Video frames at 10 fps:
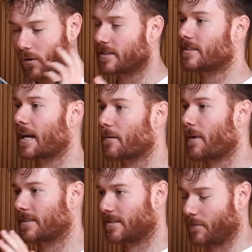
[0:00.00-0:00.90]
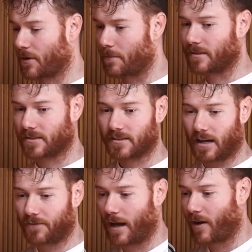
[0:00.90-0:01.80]
wanted to take it back to some of the business
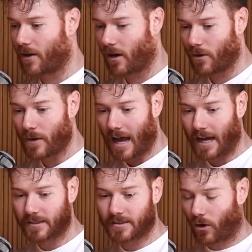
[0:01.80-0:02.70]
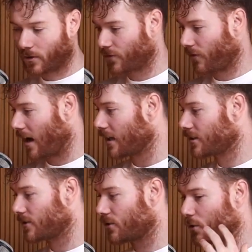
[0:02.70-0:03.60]
stuff. Now, I know at
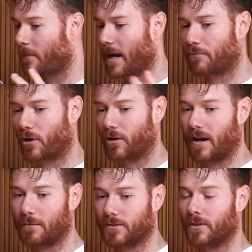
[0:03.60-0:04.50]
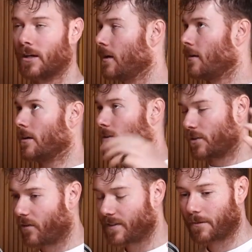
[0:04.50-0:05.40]
Entourage, there's 2 main programs.
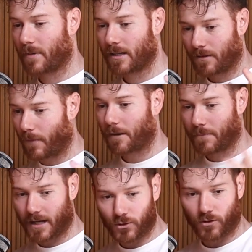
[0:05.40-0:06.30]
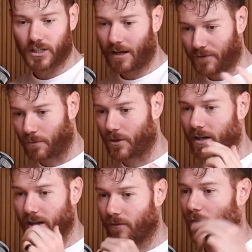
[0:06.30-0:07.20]
You obviously mentor and you have a
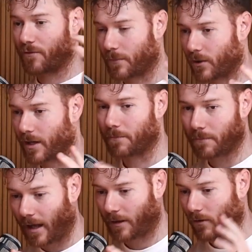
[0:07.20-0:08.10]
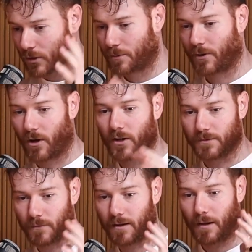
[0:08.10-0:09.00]
community of over 1 million like entrepreneurs
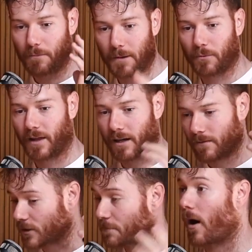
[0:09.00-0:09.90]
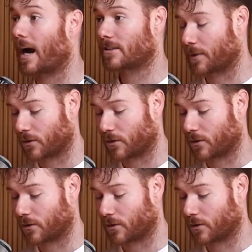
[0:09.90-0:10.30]
and people that aspire to be